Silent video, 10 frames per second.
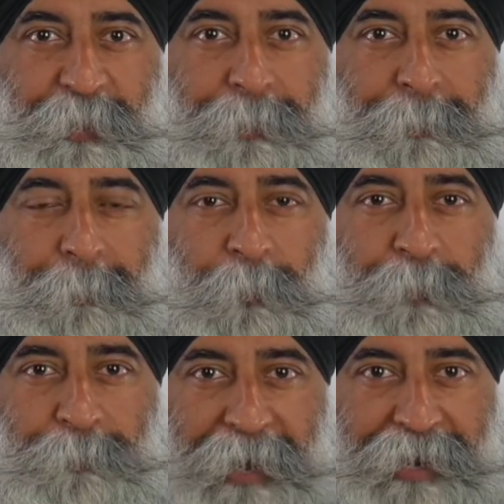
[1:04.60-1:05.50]
when
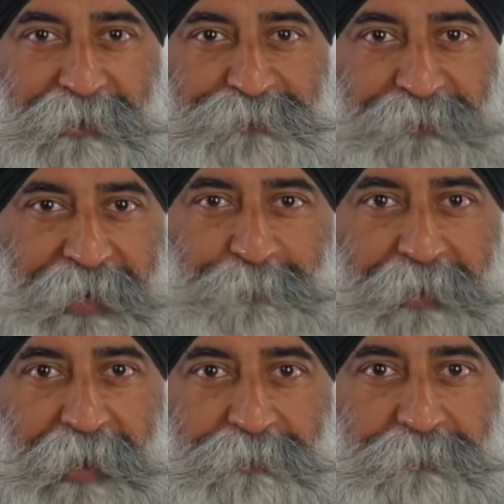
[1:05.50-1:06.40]
buyers find
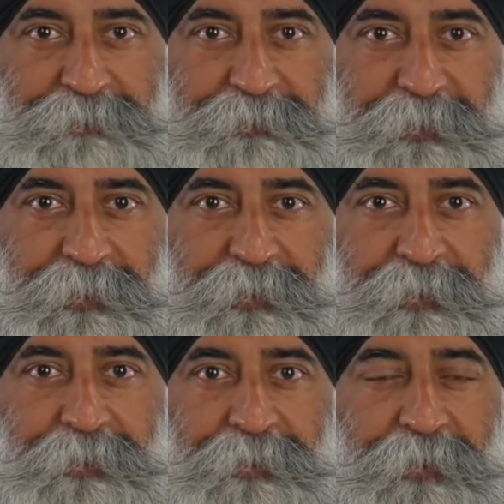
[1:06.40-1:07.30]
problems,
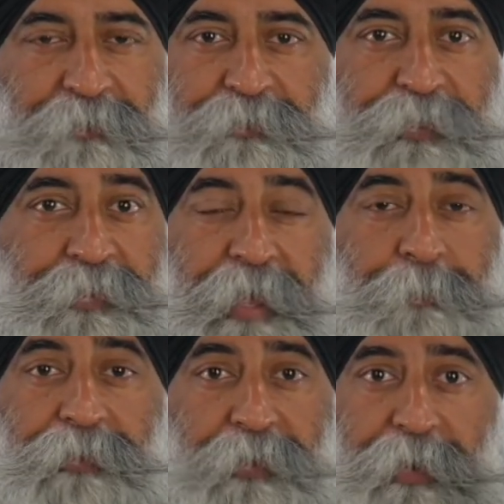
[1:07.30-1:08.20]
to them in
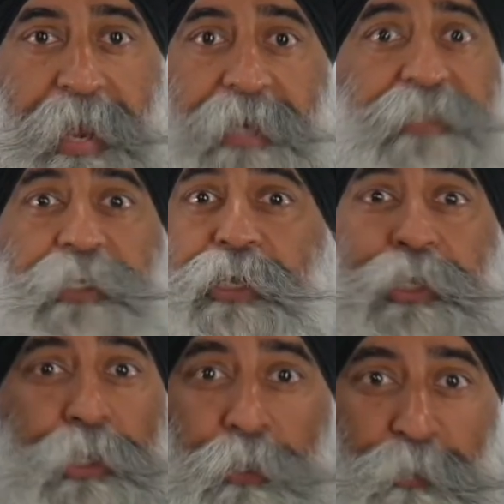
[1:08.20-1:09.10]
their head, it's a
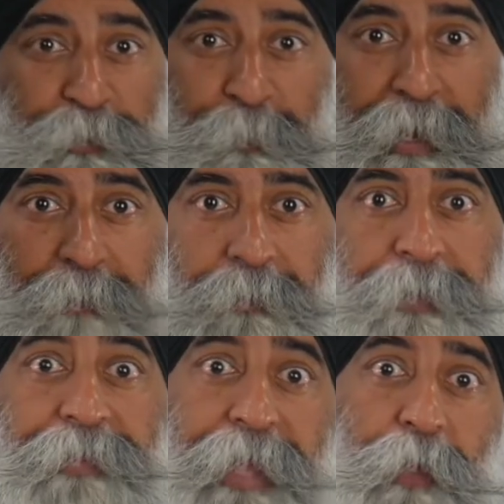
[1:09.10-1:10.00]
huge problem and
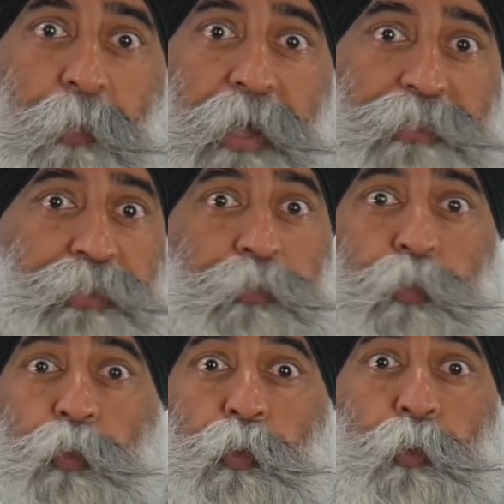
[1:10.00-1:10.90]
they want to
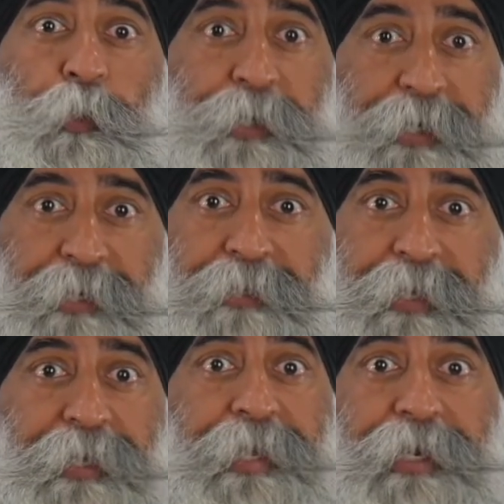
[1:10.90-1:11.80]
really
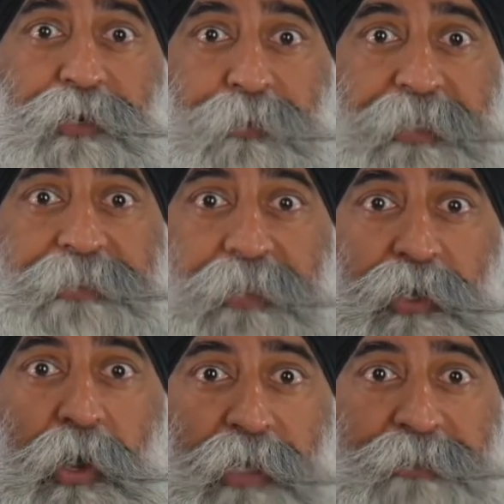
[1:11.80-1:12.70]
increase the
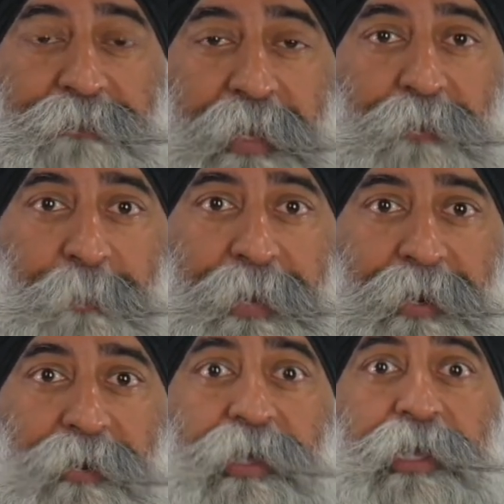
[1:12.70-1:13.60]
cost of that repair
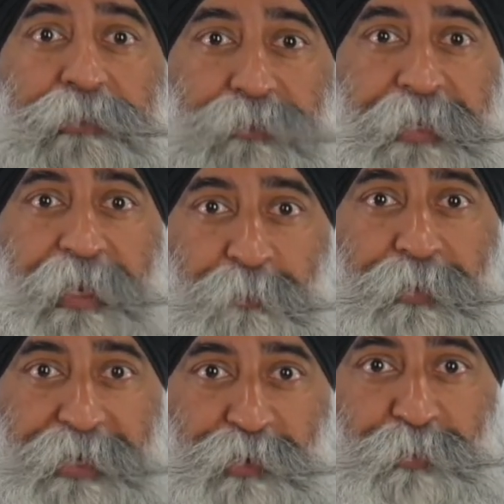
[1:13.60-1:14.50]
so they can bring
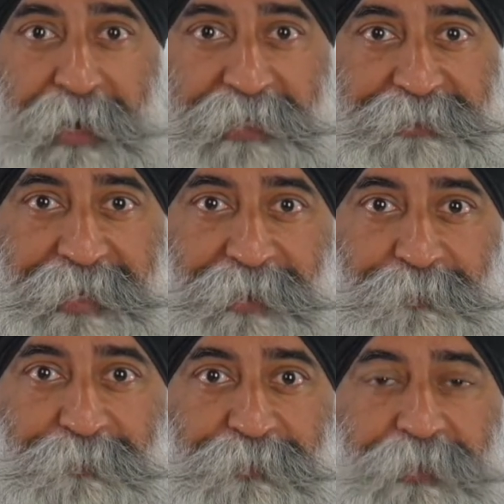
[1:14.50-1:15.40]
your price down.
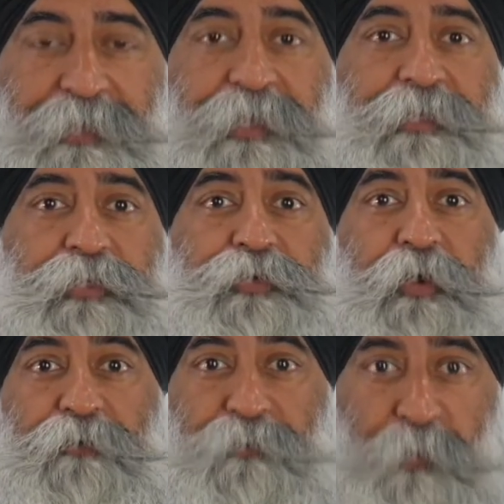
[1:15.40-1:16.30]
So to
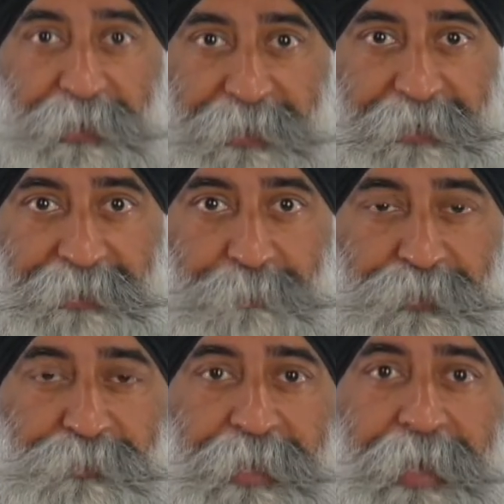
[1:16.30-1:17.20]
avoid letting them do that,